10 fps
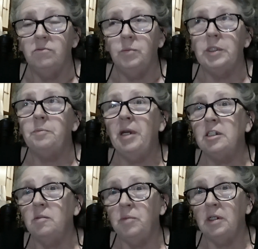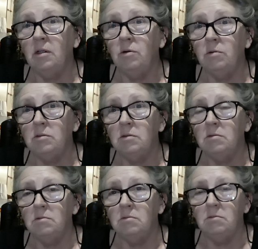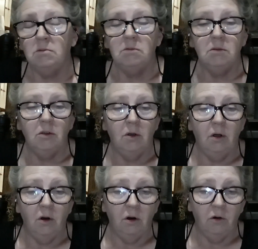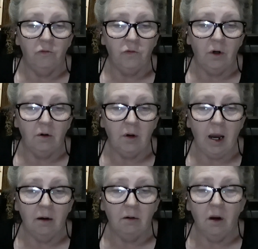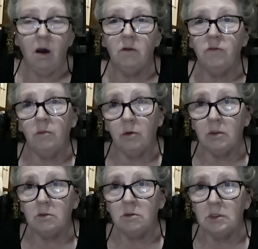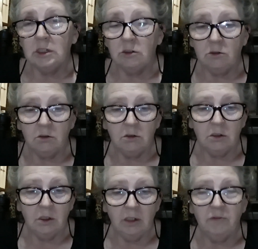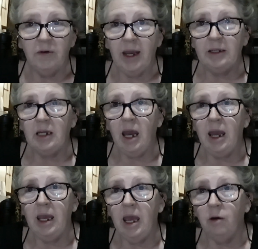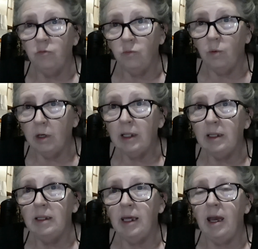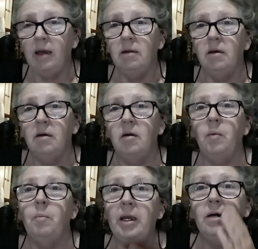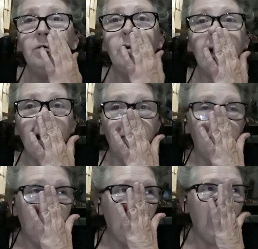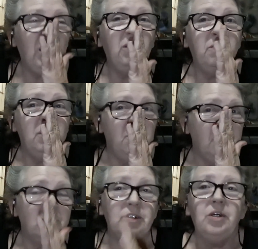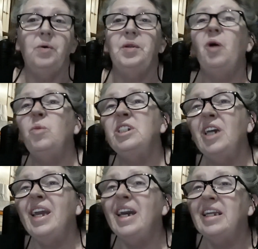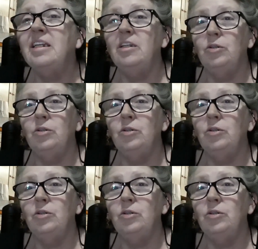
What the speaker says: with matching pillows for all of her brothers and sisters. In fact, I have one that my uncle gave me a few years ago, and I wish I had it